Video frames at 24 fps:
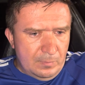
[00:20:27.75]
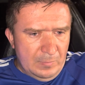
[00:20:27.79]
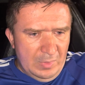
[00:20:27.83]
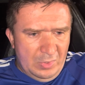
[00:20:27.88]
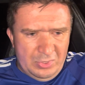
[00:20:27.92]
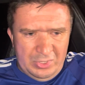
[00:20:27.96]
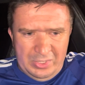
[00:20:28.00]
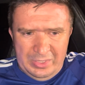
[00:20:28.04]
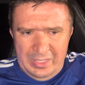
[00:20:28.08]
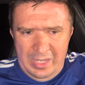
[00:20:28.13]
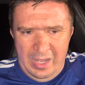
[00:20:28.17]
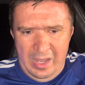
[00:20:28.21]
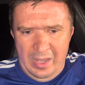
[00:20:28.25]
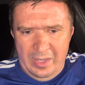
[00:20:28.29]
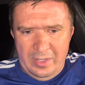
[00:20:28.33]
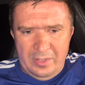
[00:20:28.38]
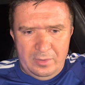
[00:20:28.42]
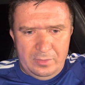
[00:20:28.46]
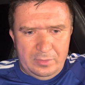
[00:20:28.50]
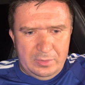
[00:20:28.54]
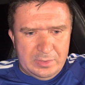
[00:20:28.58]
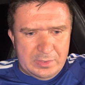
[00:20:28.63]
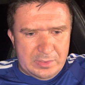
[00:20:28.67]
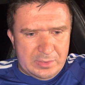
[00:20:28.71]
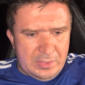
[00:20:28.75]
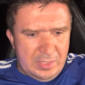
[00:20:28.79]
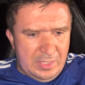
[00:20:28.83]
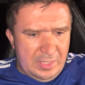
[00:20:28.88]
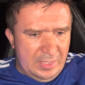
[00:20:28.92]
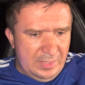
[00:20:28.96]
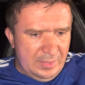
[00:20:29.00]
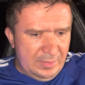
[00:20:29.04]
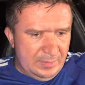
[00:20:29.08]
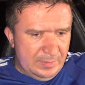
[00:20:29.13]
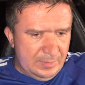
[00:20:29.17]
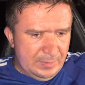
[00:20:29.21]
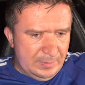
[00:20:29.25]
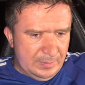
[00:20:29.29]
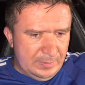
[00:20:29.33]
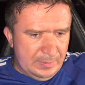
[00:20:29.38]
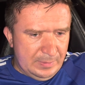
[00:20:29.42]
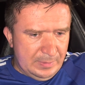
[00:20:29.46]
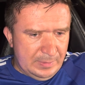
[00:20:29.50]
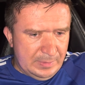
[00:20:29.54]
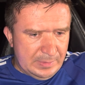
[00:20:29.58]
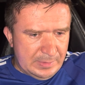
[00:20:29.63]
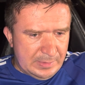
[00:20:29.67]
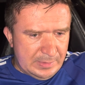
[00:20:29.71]
Yeah, the idle is
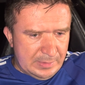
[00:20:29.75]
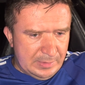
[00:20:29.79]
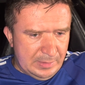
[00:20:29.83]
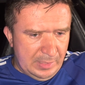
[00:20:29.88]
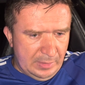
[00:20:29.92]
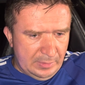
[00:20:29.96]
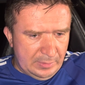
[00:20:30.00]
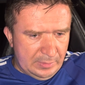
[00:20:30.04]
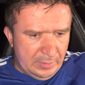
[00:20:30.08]
it's not